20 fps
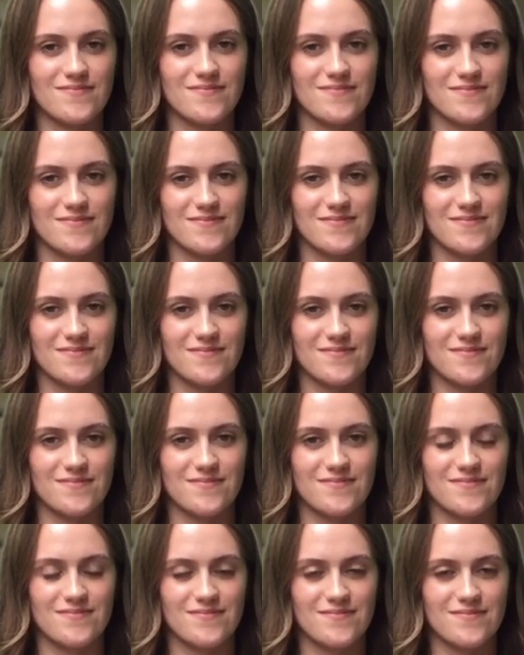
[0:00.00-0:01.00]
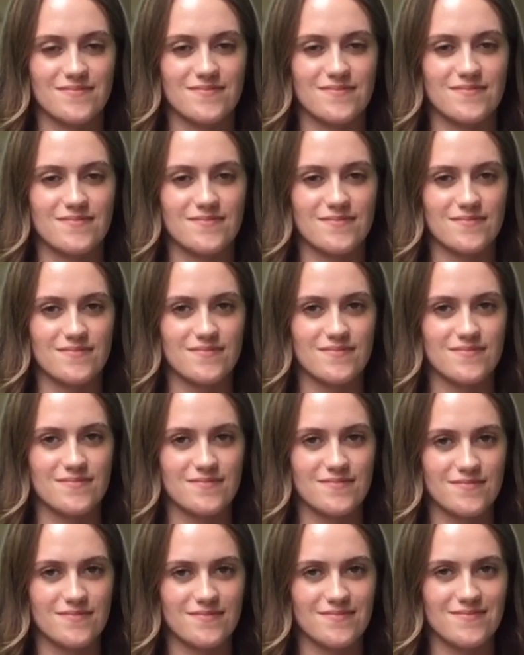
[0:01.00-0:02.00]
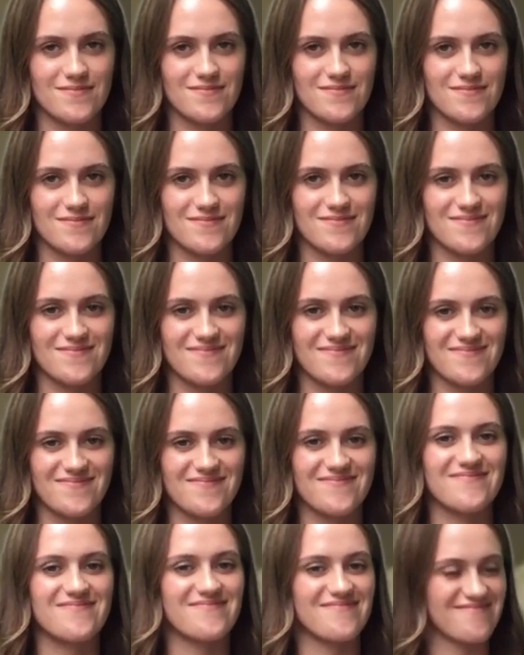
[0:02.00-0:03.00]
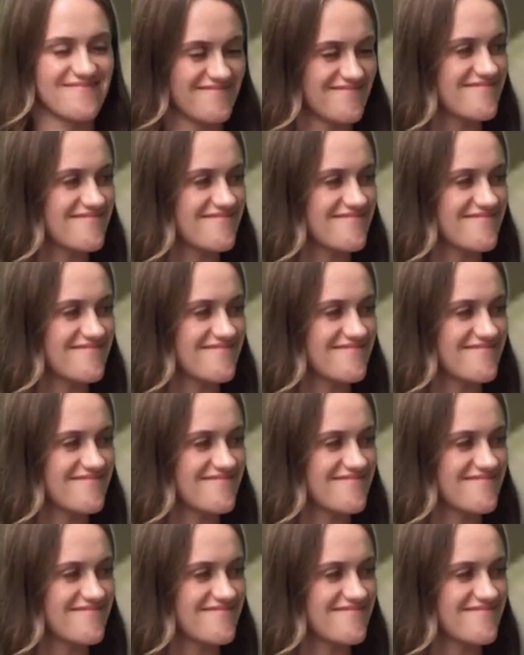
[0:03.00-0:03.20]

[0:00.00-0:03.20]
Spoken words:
(not speaking)